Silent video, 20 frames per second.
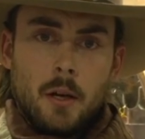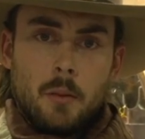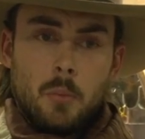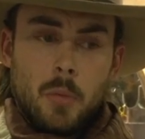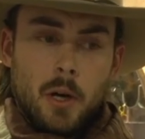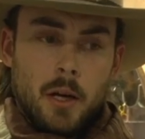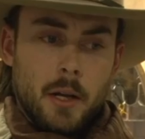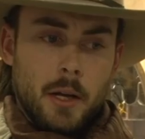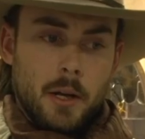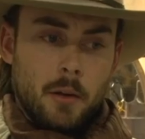
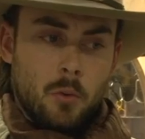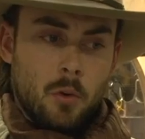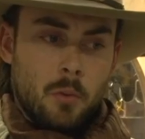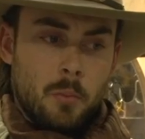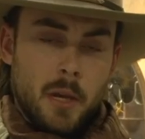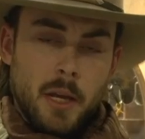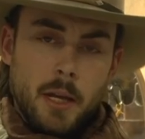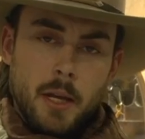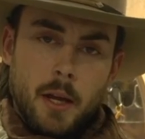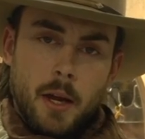But it will
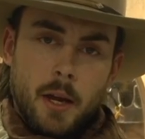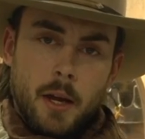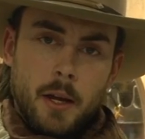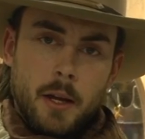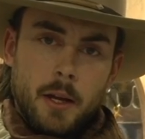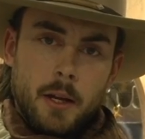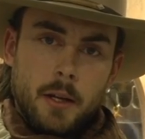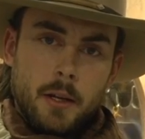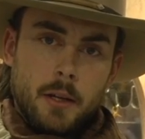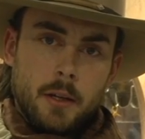be
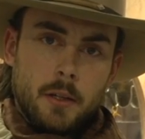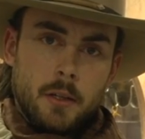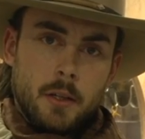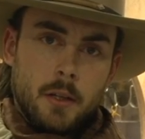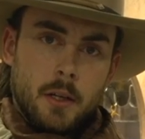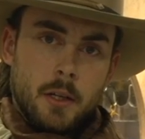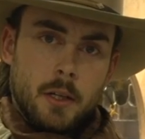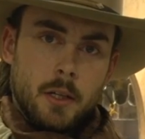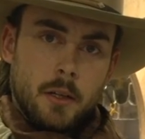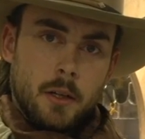a
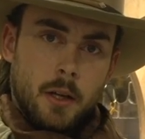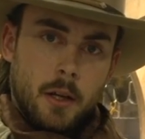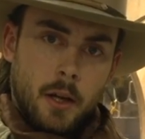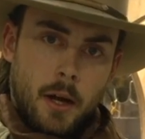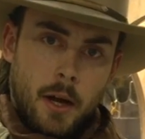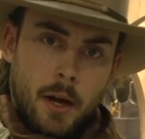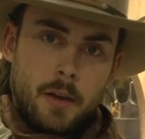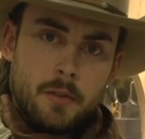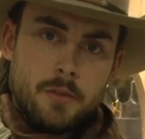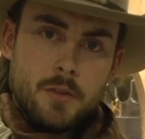
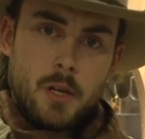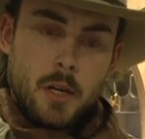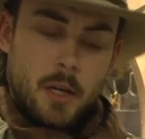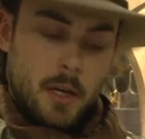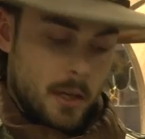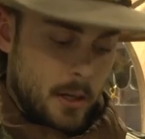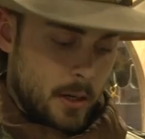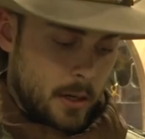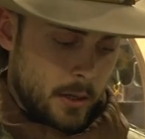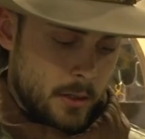
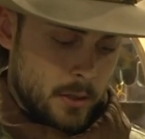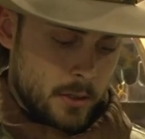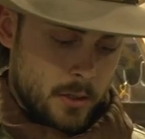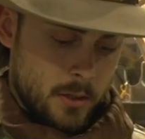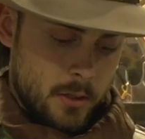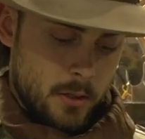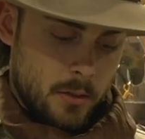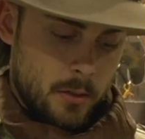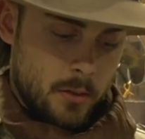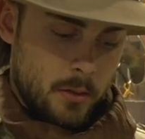IFG
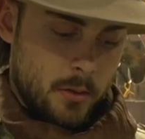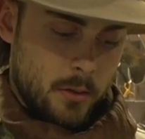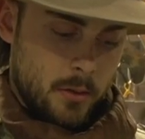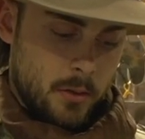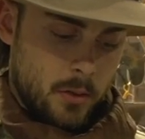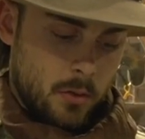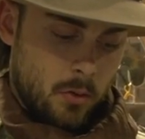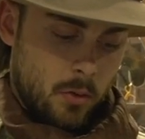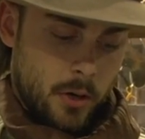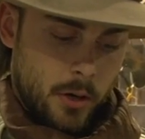has
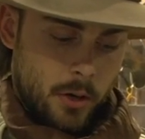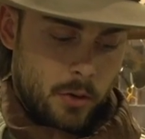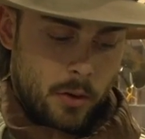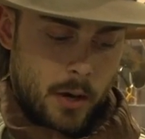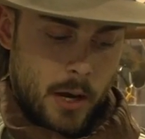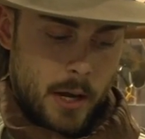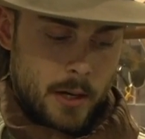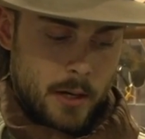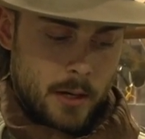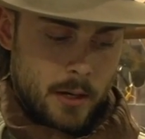sort of
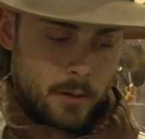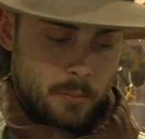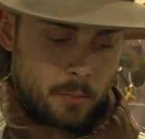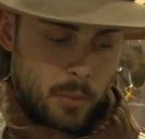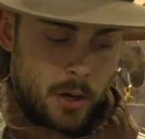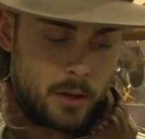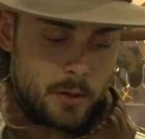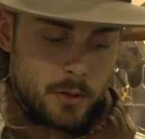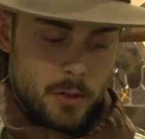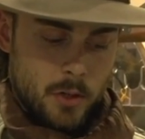created in
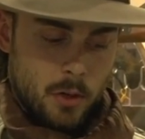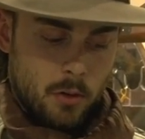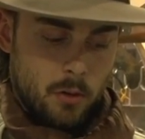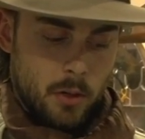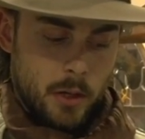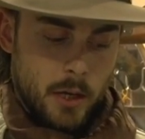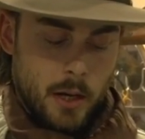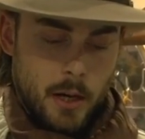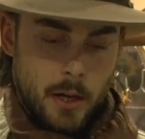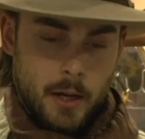
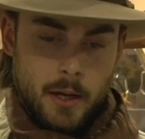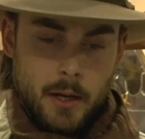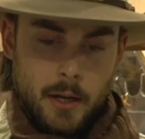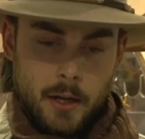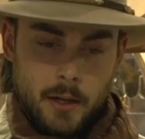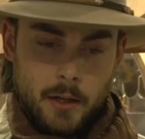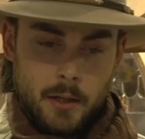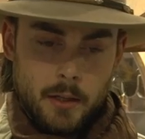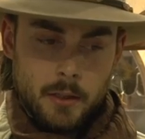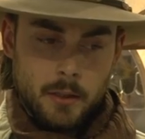Pedersoli
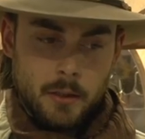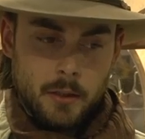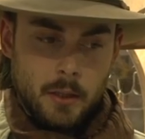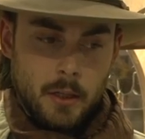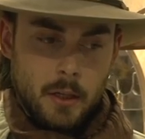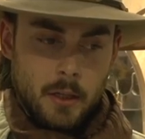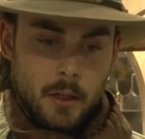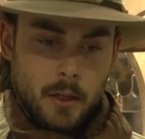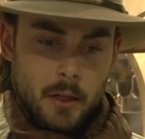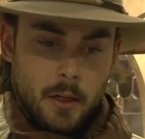
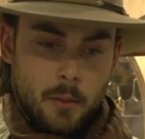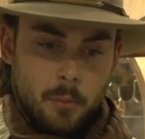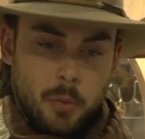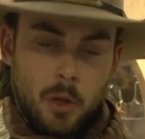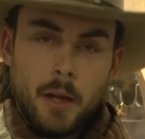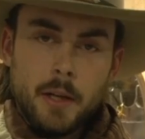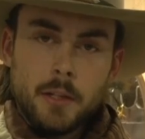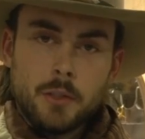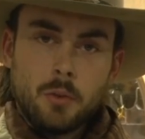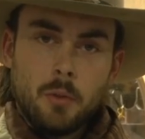a
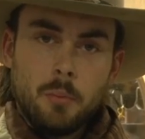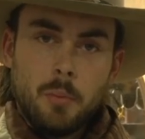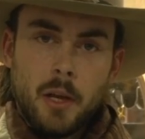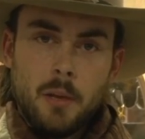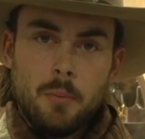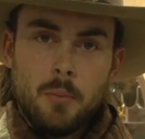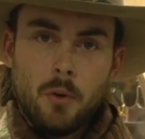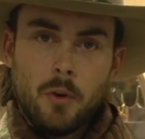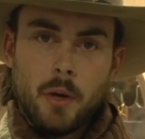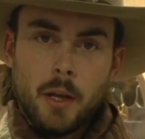place where
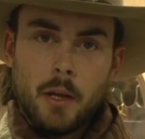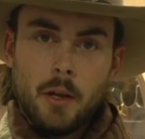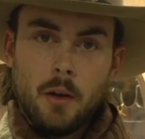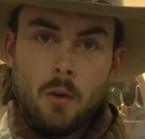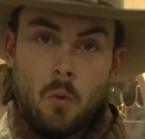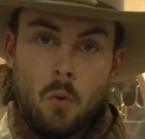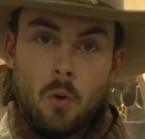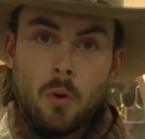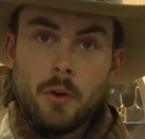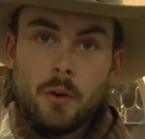people can
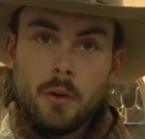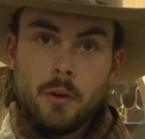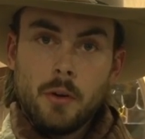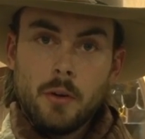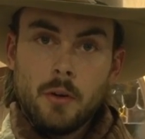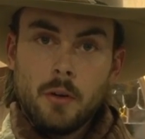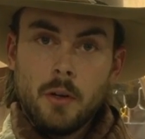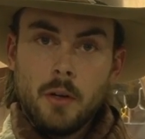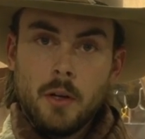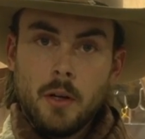order
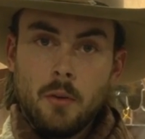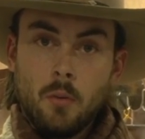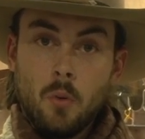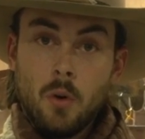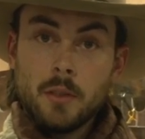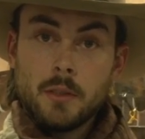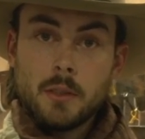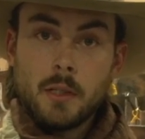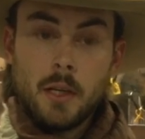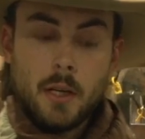
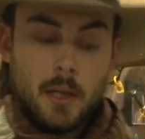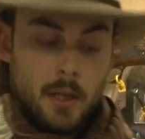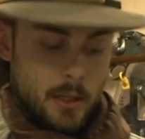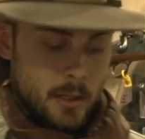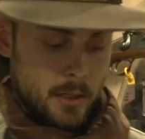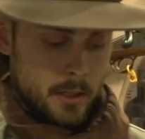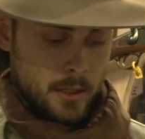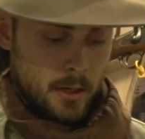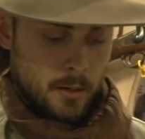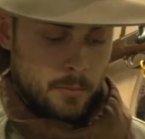once
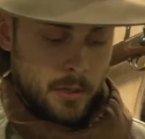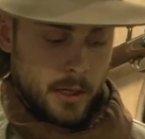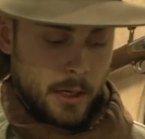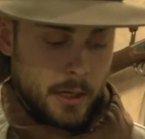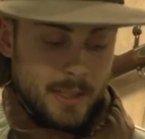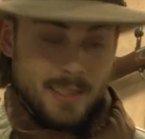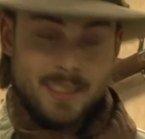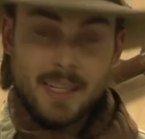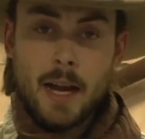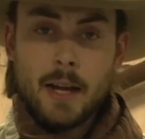again something
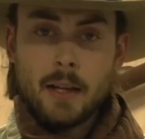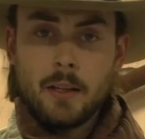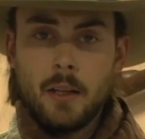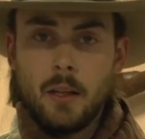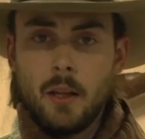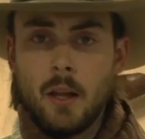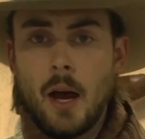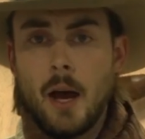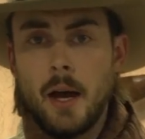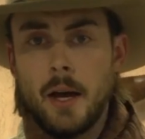exactly
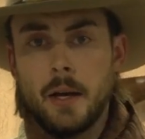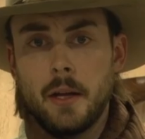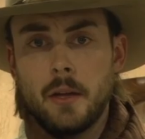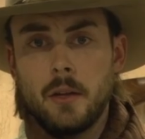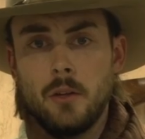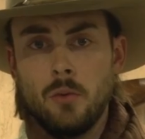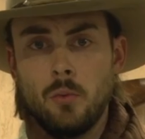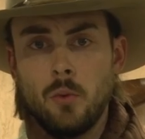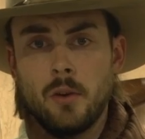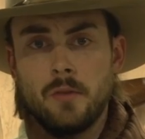like
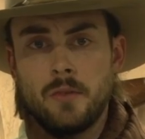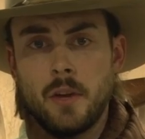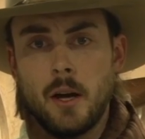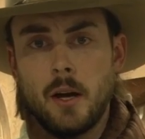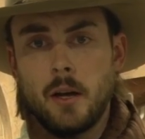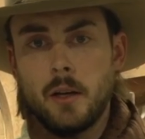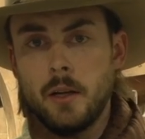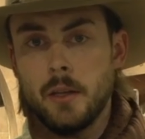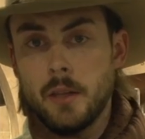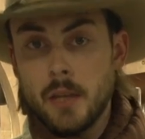you would have
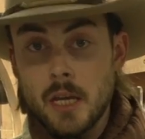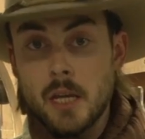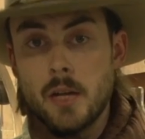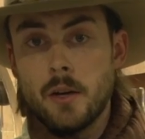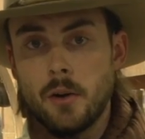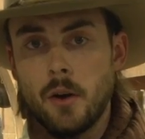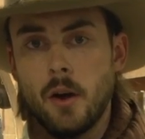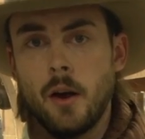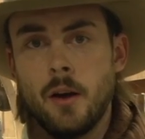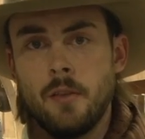gotten in the
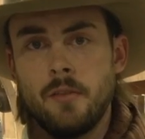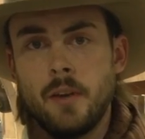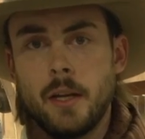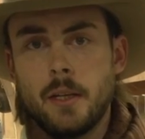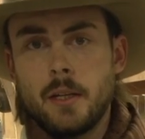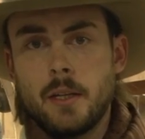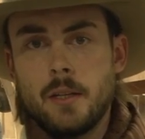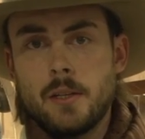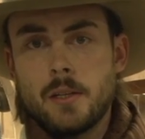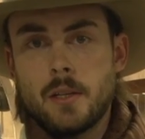year of
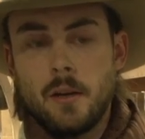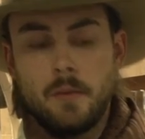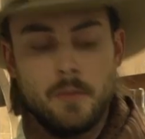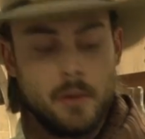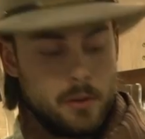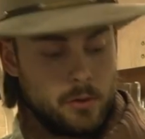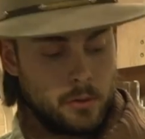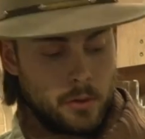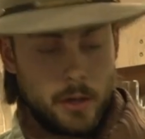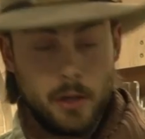
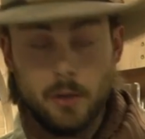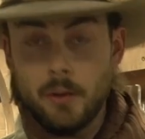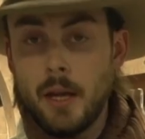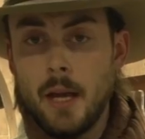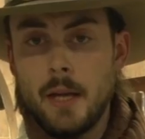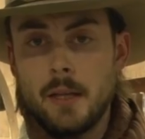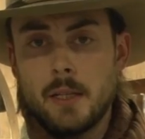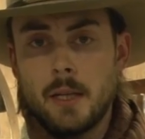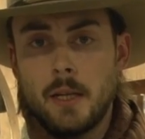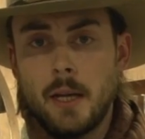1873 or the
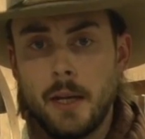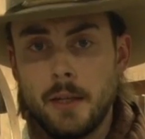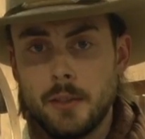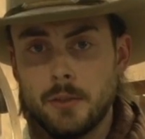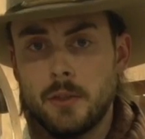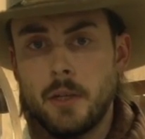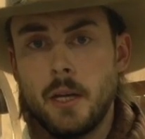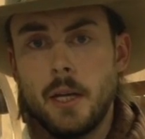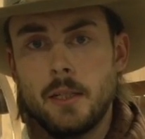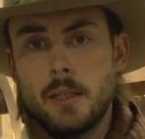
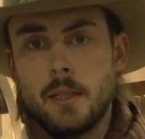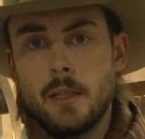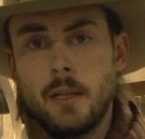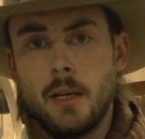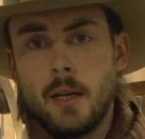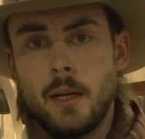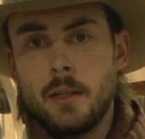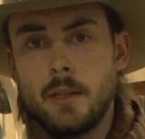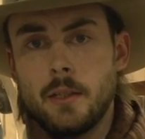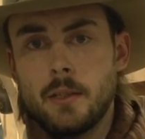1880s, the
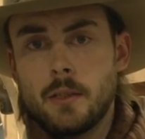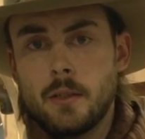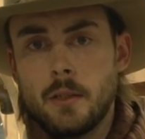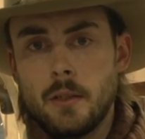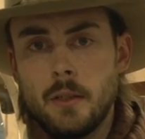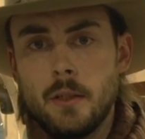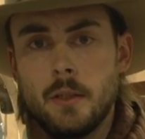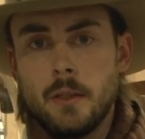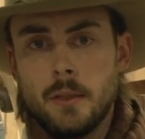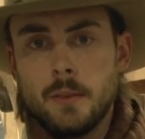
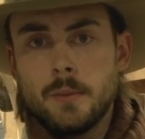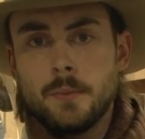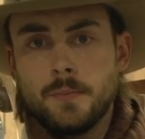1890s.